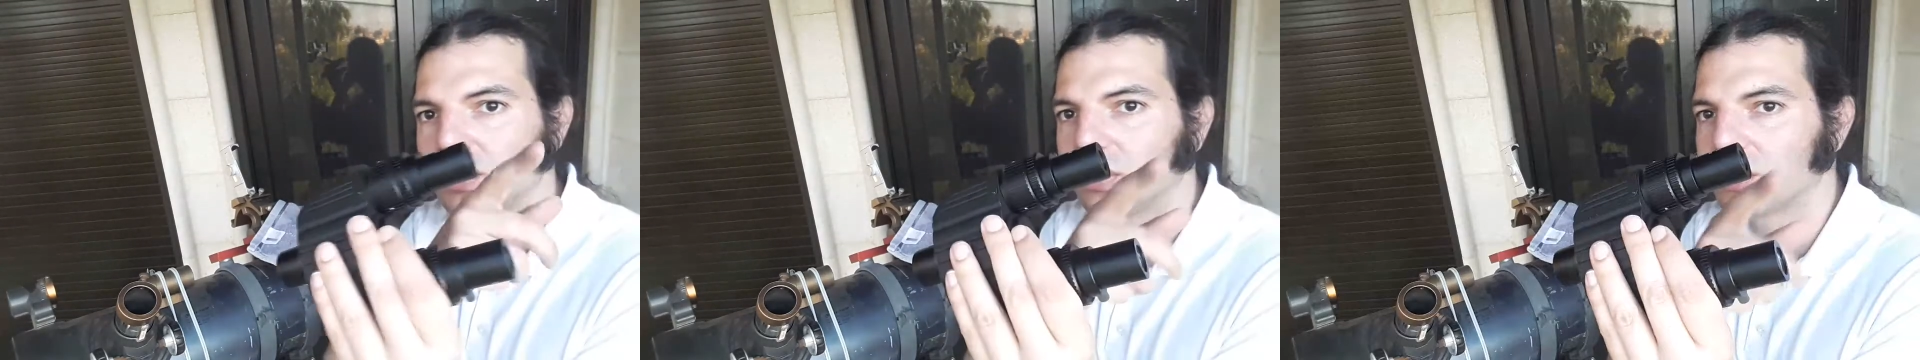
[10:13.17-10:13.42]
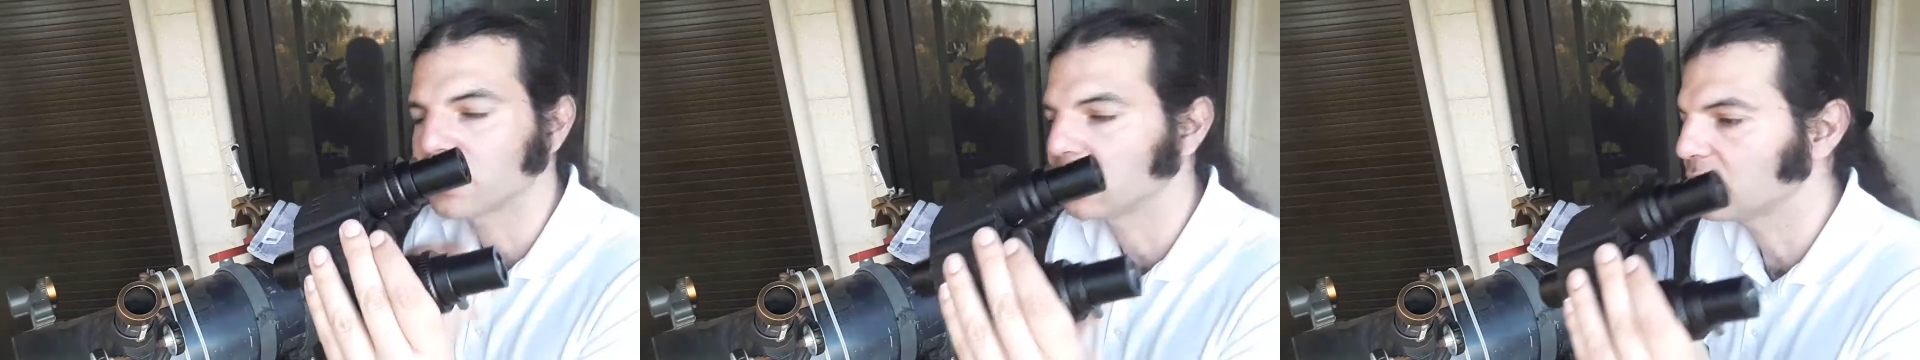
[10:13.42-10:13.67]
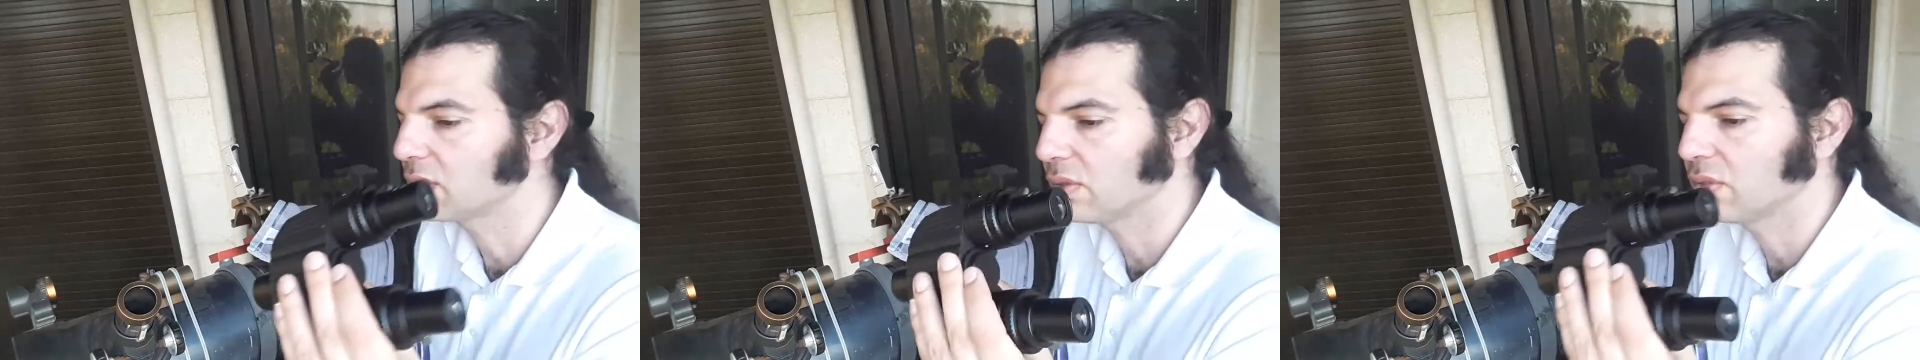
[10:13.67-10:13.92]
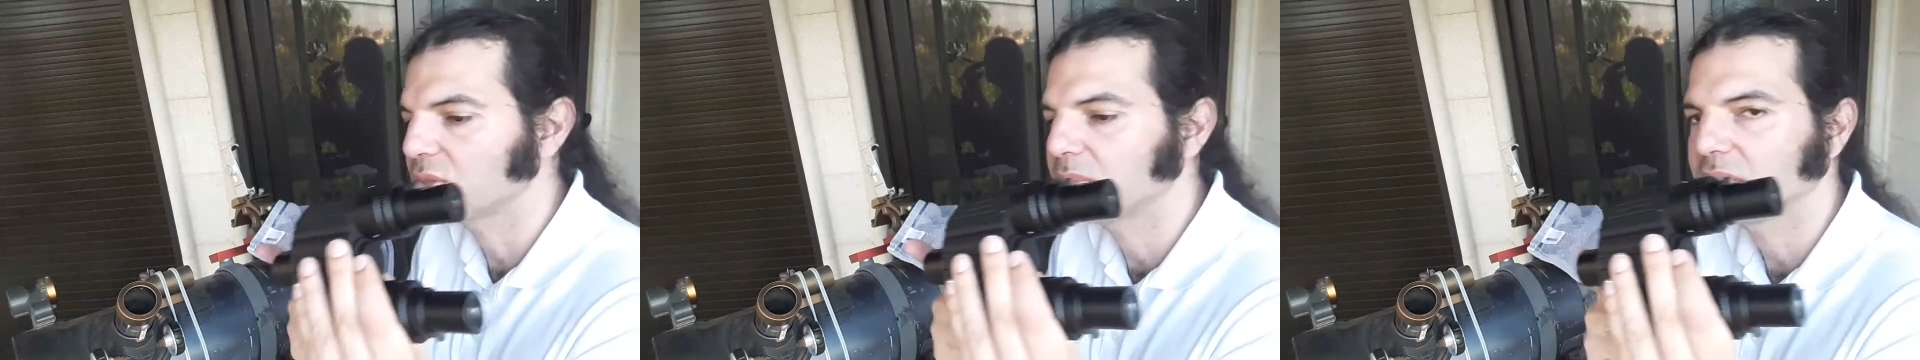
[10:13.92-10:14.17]
towards these, so
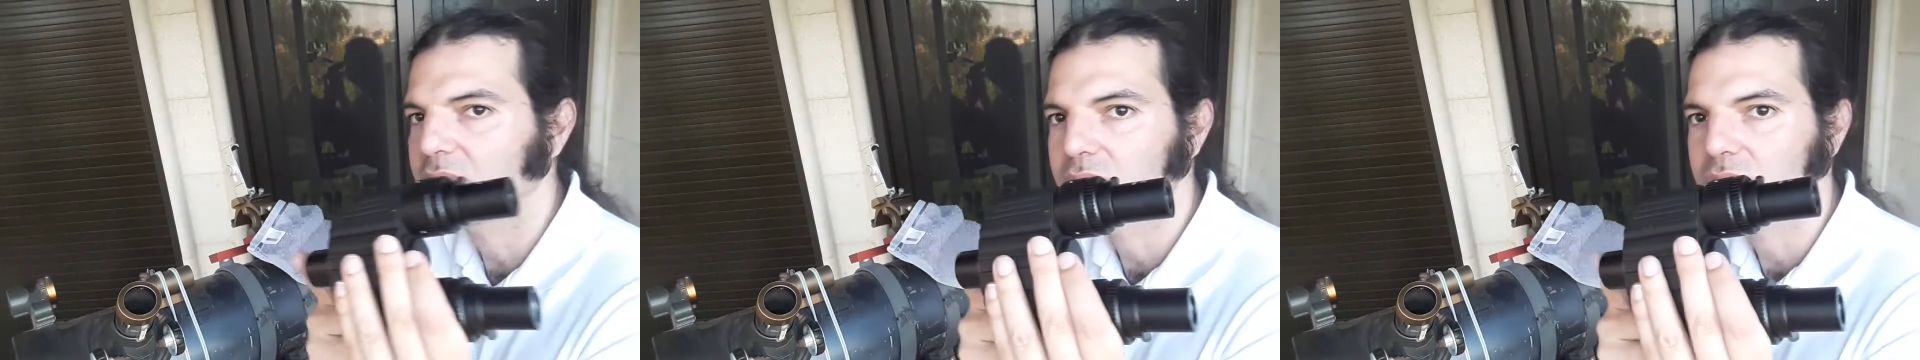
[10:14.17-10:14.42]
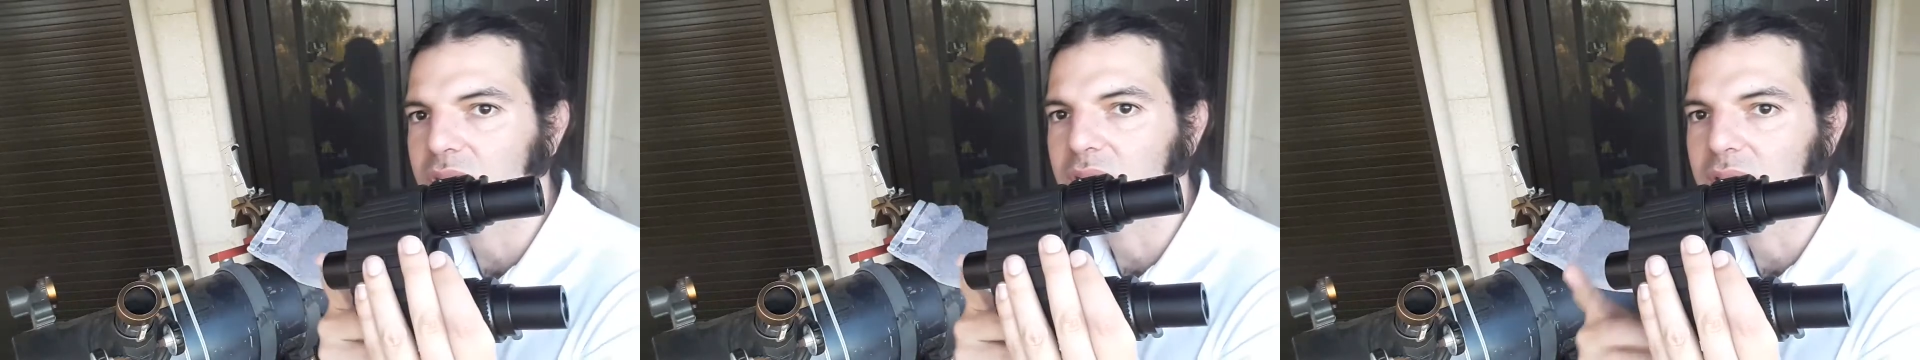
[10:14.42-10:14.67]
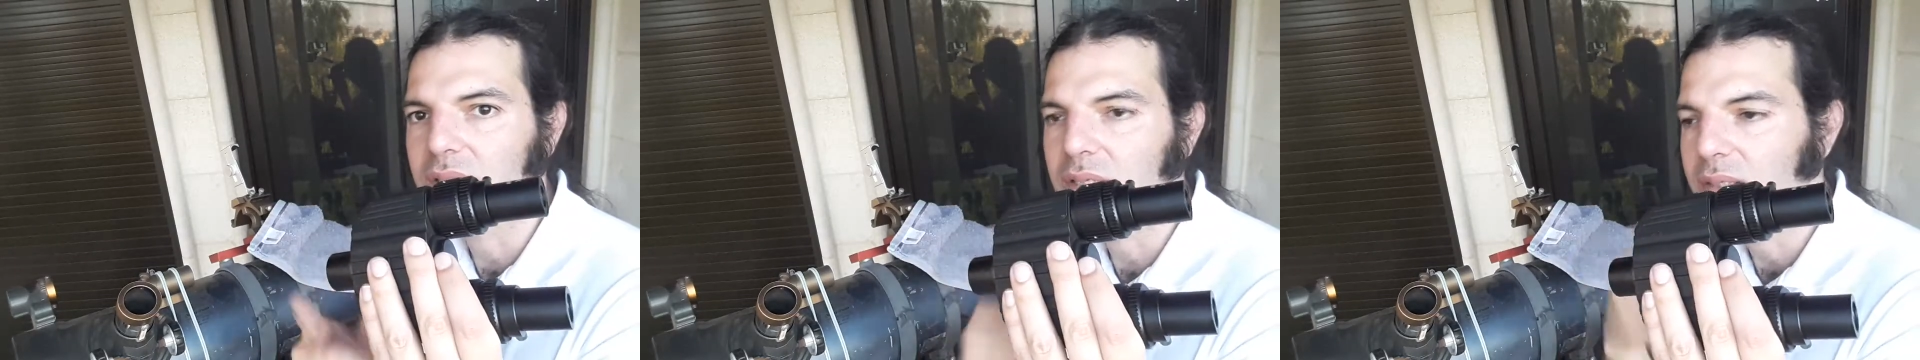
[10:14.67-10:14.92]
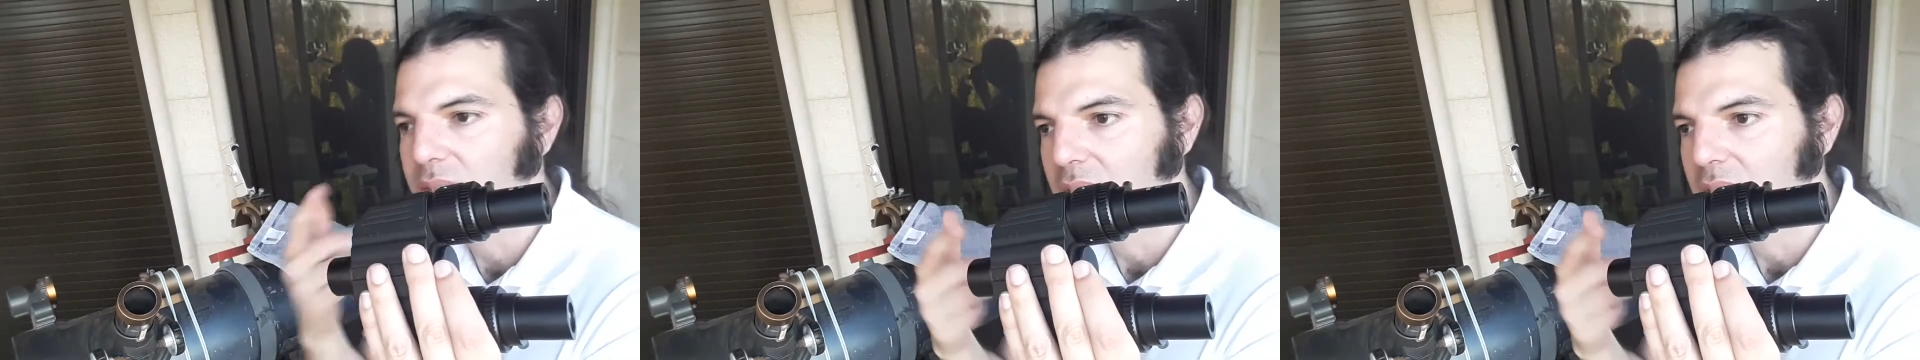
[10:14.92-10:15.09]
it's better to take in there,